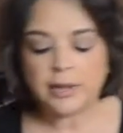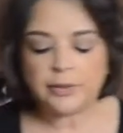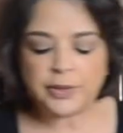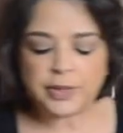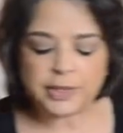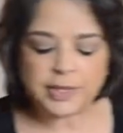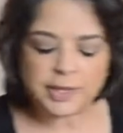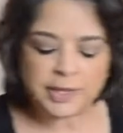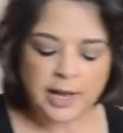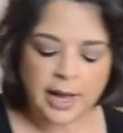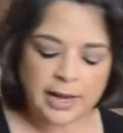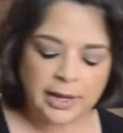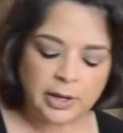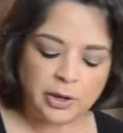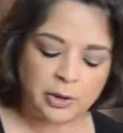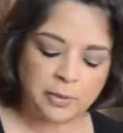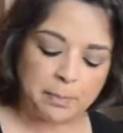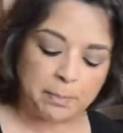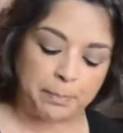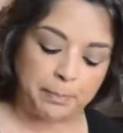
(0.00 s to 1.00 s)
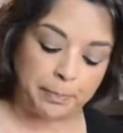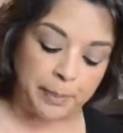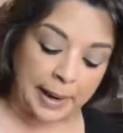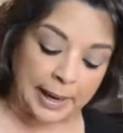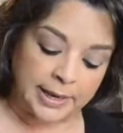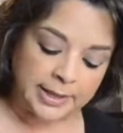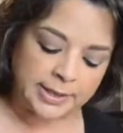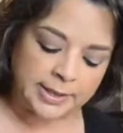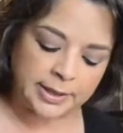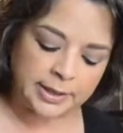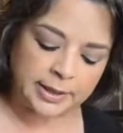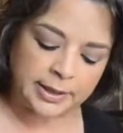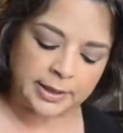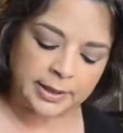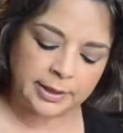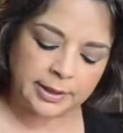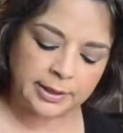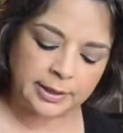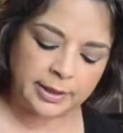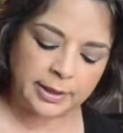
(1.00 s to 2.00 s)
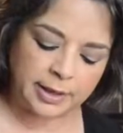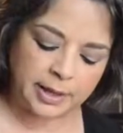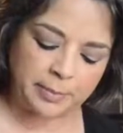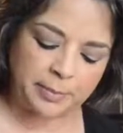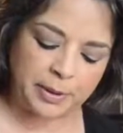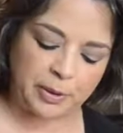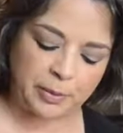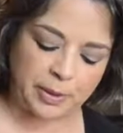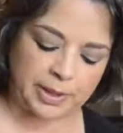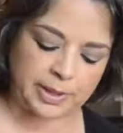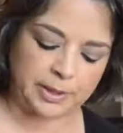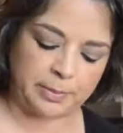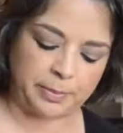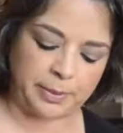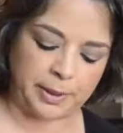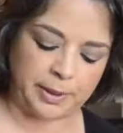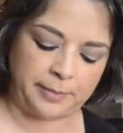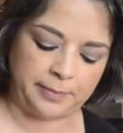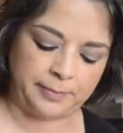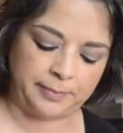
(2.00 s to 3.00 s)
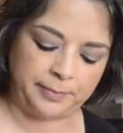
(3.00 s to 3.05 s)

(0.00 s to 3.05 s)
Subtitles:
This is kind of your basic kibbeh recipe.